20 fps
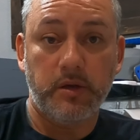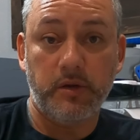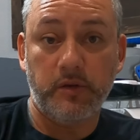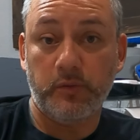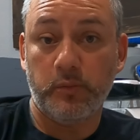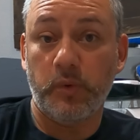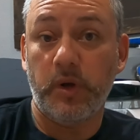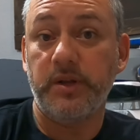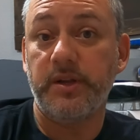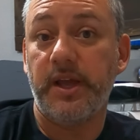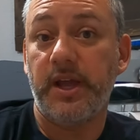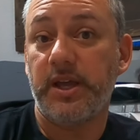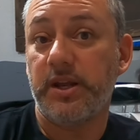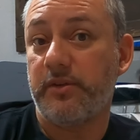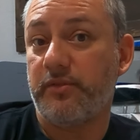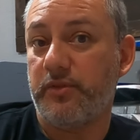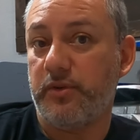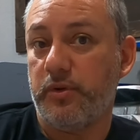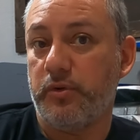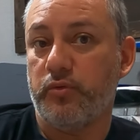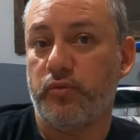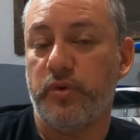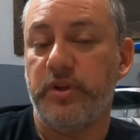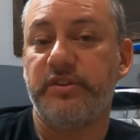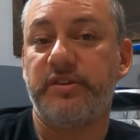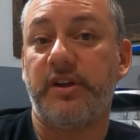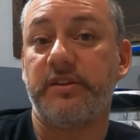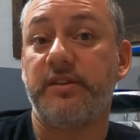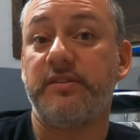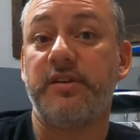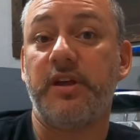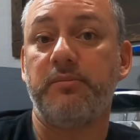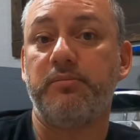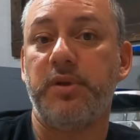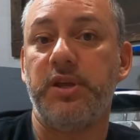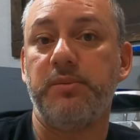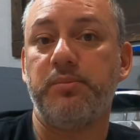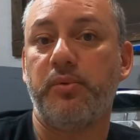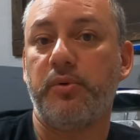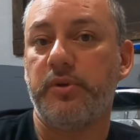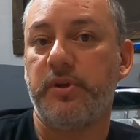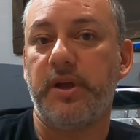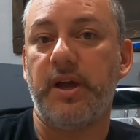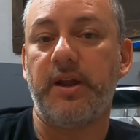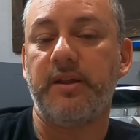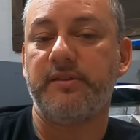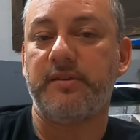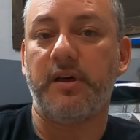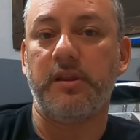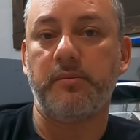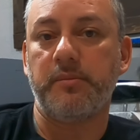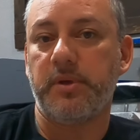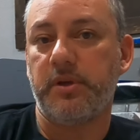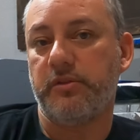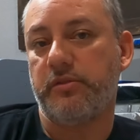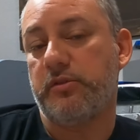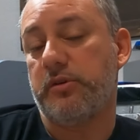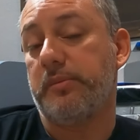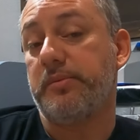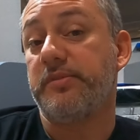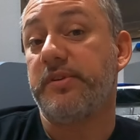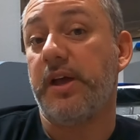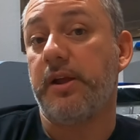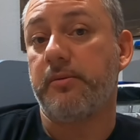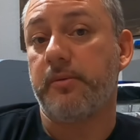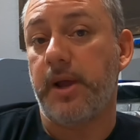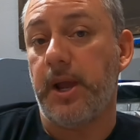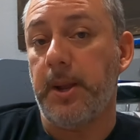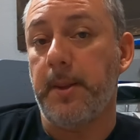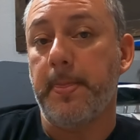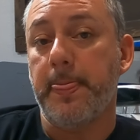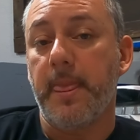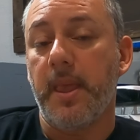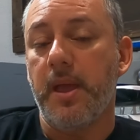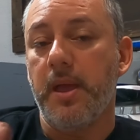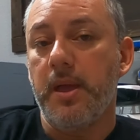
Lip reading: Because one negative, you reach out to 10 people and you got to tell them because you're upset, right?